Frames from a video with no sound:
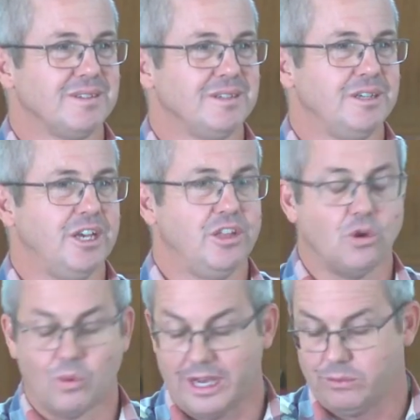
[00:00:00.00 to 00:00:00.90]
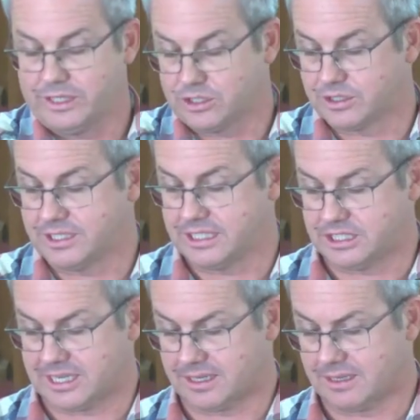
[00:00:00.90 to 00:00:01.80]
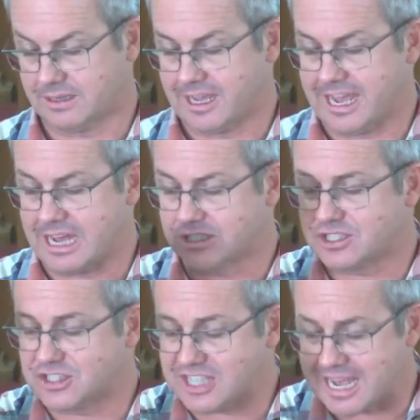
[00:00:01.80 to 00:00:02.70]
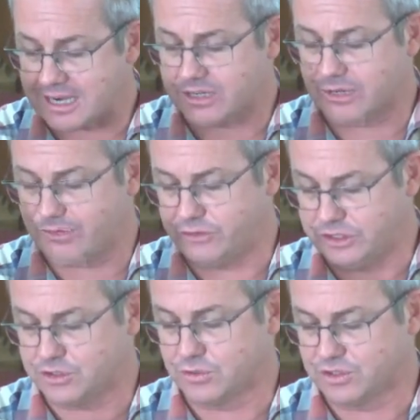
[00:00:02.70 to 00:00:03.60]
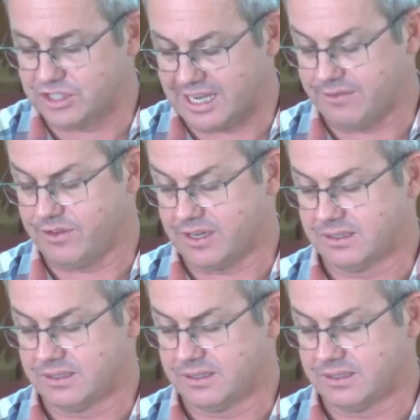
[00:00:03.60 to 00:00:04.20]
in the way we treat each other, our sacrificial Saviour.